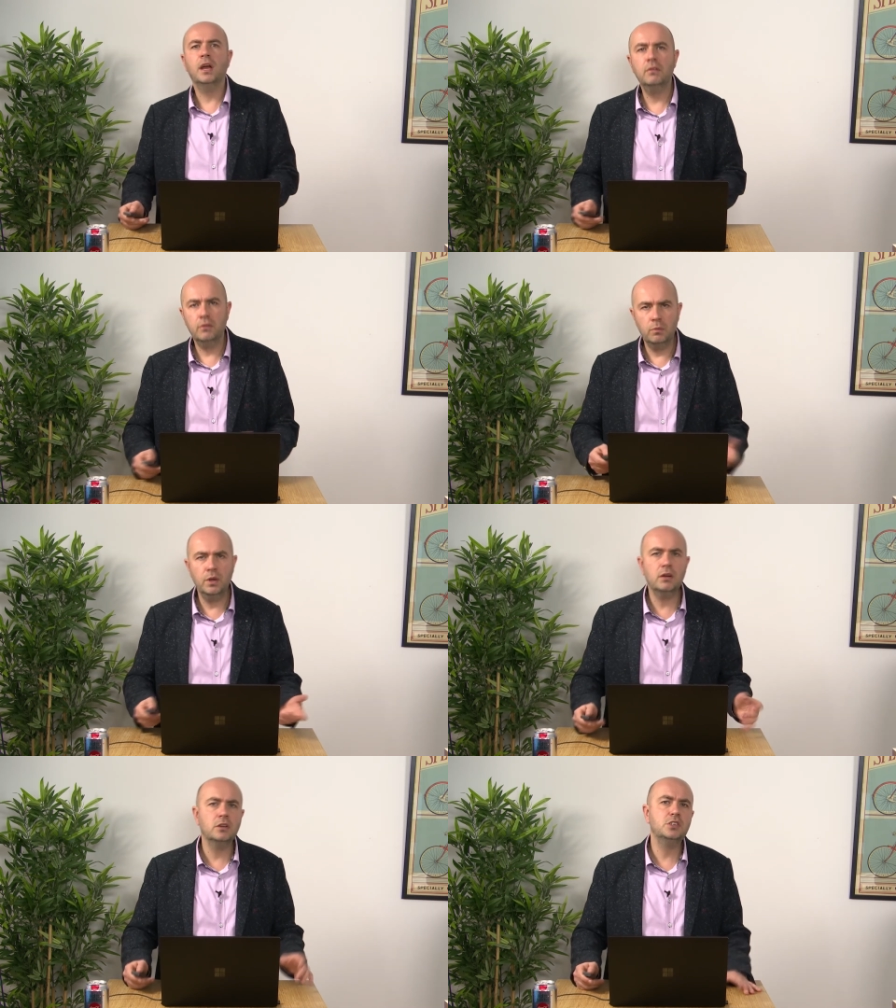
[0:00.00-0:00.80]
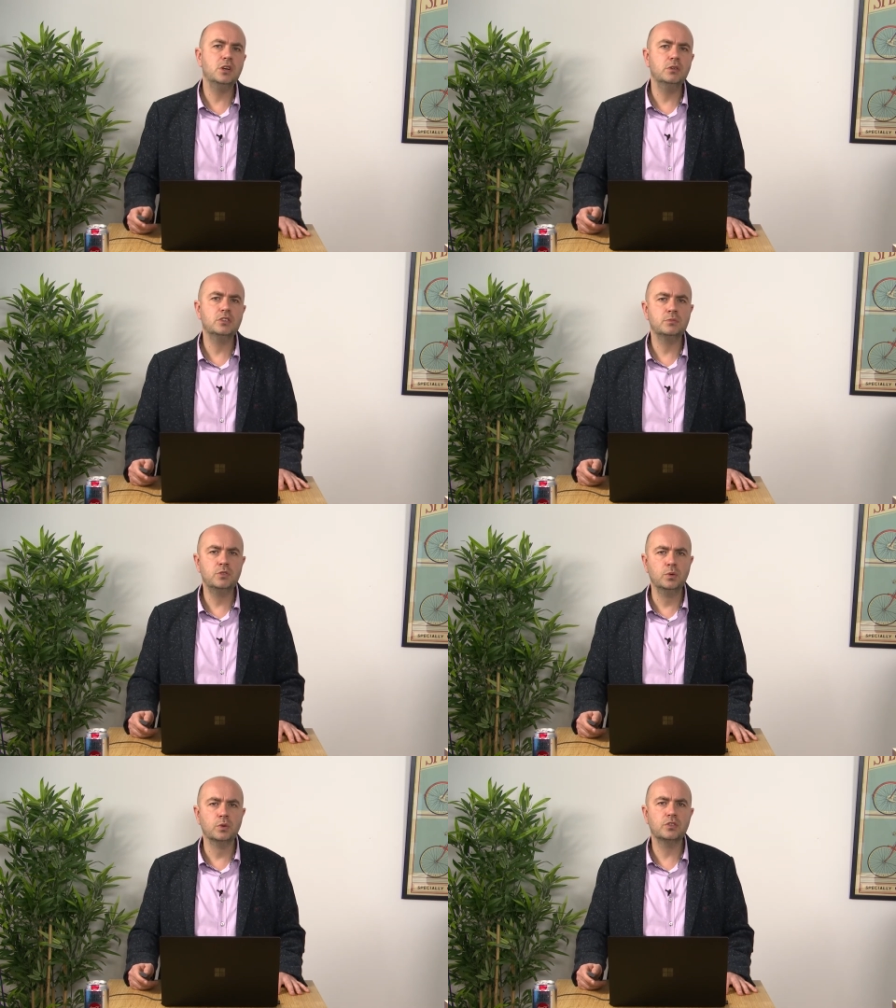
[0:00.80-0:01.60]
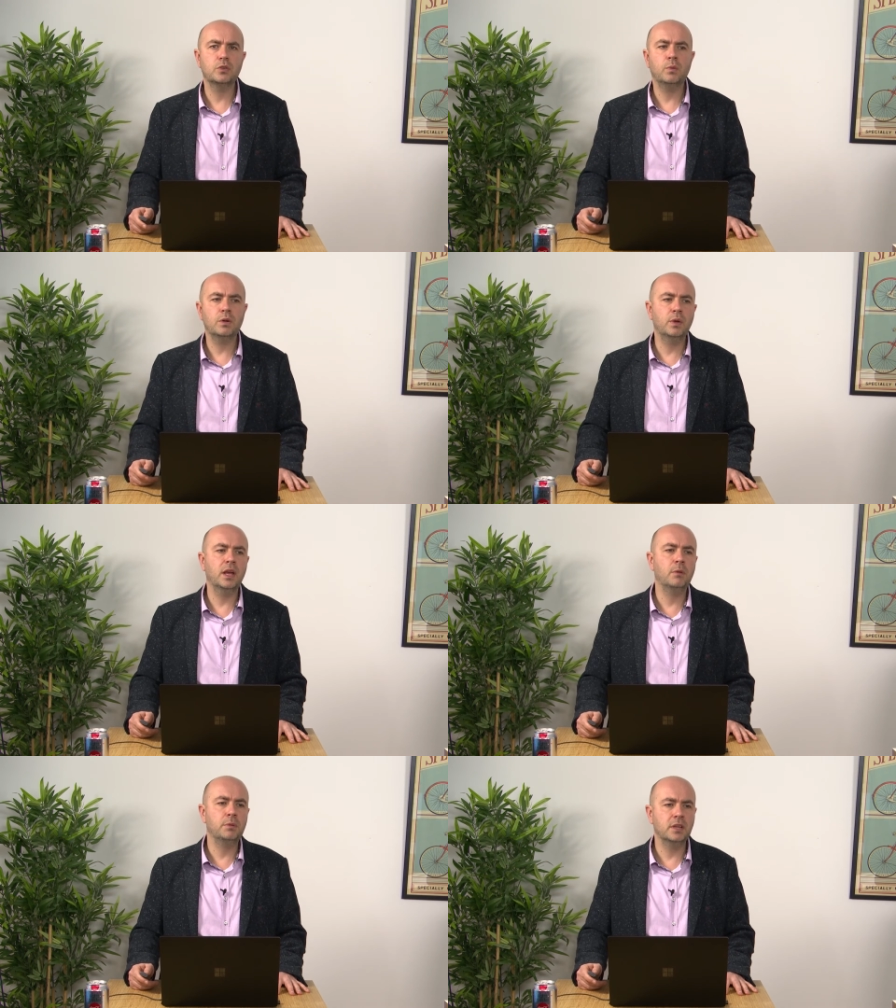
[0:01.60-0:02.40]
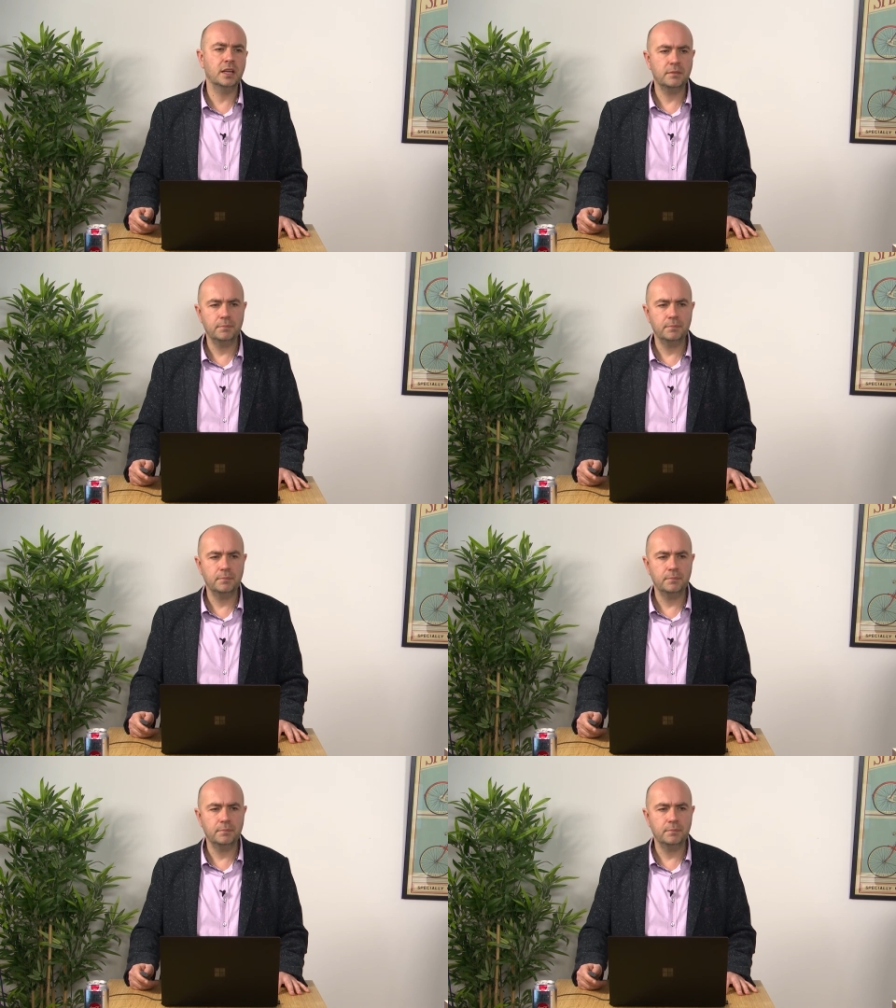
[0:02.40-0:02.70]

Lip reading: and we are going to show you some tools what will help on that.